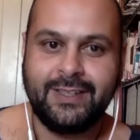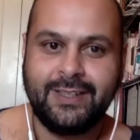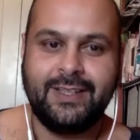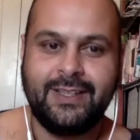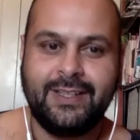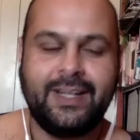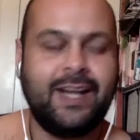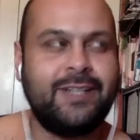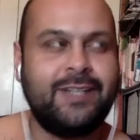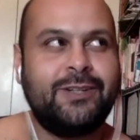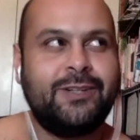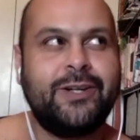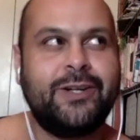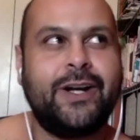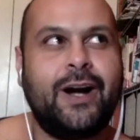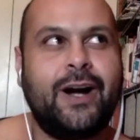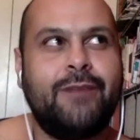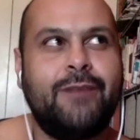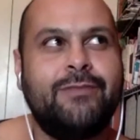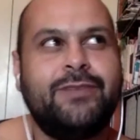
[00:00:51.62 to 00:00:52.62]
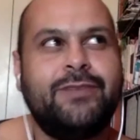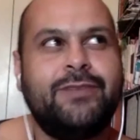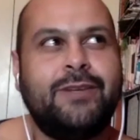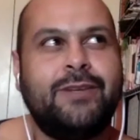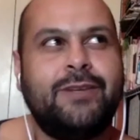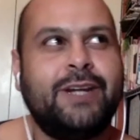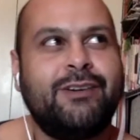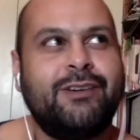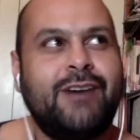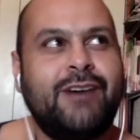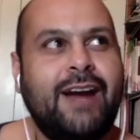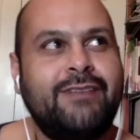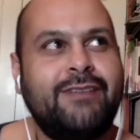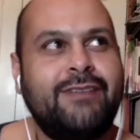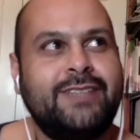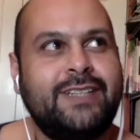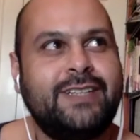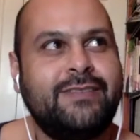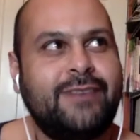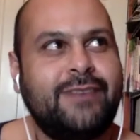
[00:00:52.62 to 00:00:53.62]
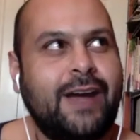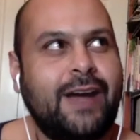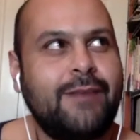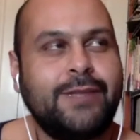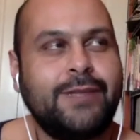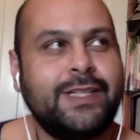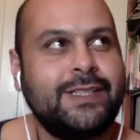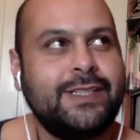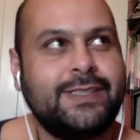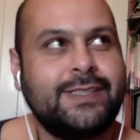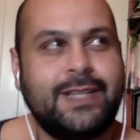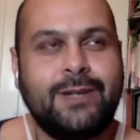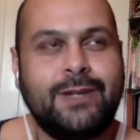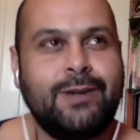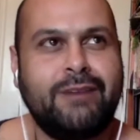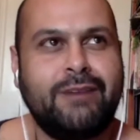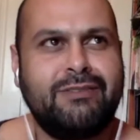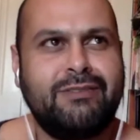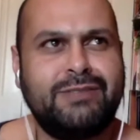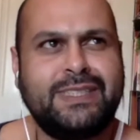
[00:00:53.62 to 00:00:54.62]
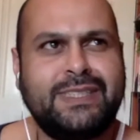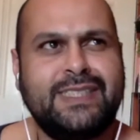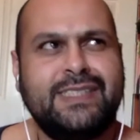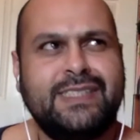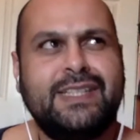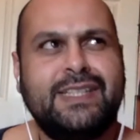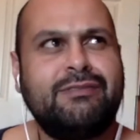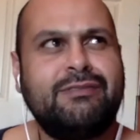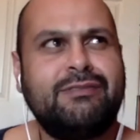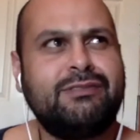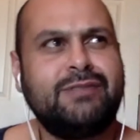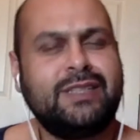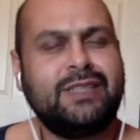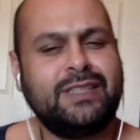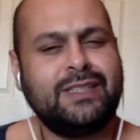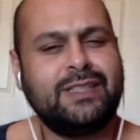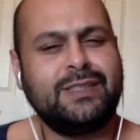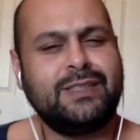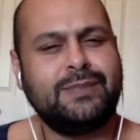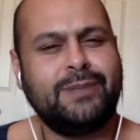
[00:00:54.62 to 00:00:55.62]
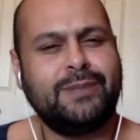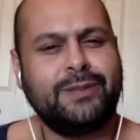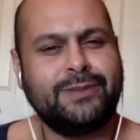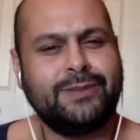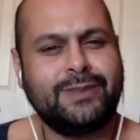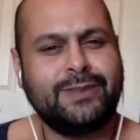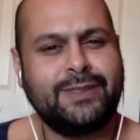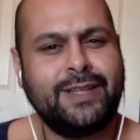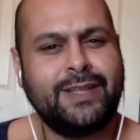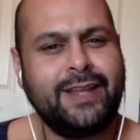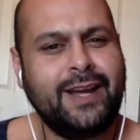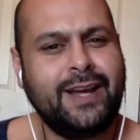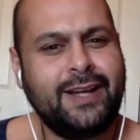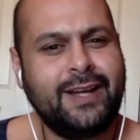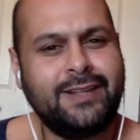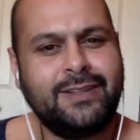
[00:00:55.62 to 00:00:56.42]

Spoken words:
Like, I don't come from a crafty family, so I was never really exposed to that.